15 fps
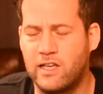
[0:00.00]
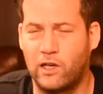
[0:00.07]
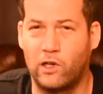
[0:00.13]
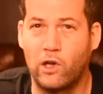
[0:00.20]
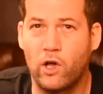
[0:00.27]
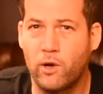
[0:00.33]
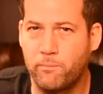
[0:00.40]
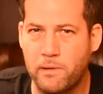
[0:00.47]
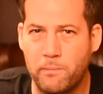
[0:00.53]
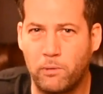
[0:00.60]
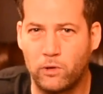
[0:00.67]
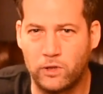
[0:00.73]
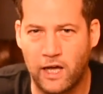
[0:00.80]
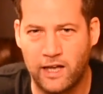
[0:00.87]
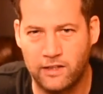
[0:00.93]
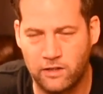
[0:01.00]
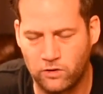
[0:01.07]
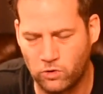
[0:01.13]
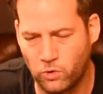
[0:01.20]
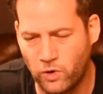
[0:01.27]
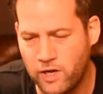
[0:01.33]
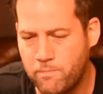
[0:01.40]
A lot of people
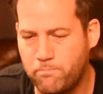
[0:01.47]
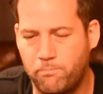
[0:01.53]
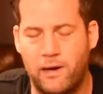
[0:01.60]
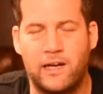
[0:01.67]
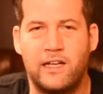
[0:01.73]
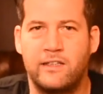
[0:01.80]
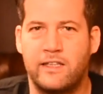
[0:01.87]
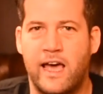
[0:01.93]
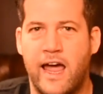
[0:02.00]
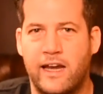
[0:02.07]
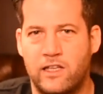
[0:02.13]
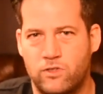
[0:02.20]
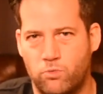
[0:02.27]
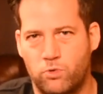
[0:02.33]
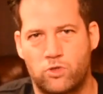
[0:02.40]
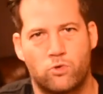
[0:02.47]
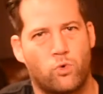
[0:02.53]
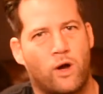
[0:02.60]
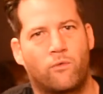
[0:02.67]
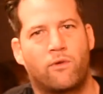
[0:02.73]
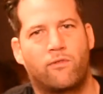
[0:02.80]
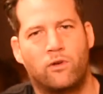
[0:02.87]
do it, but in the 80s it was
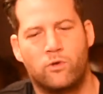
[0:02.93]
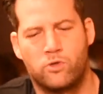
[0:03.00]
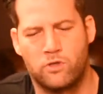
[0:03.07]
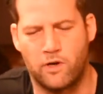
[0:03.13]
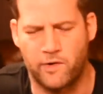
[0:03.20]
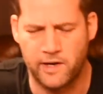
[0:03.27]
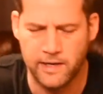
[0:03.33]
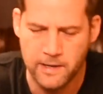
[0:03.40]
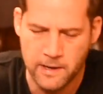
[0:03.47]
quite revolutionary.